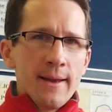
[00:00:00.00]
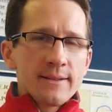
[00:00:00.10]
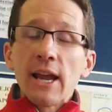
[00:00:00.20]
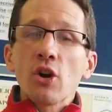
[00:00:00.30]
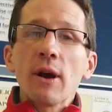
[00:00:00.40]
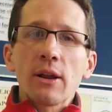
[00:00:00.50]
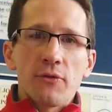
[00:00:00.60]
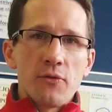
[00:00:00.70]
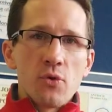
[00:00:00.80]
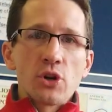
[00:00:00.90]
take credit
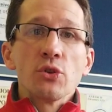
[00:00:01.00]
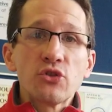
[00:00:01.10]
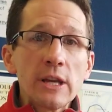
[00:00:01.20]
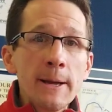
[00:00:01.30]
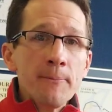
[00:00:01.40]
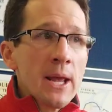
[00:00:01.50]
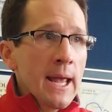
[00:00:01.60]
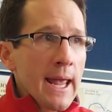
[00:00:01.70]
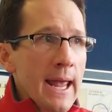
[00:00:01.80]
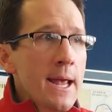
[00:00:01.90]
for. You'll see
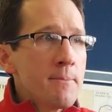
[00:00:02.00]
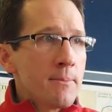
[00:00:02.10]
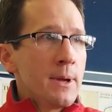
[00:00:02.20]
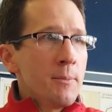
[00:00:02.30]
Him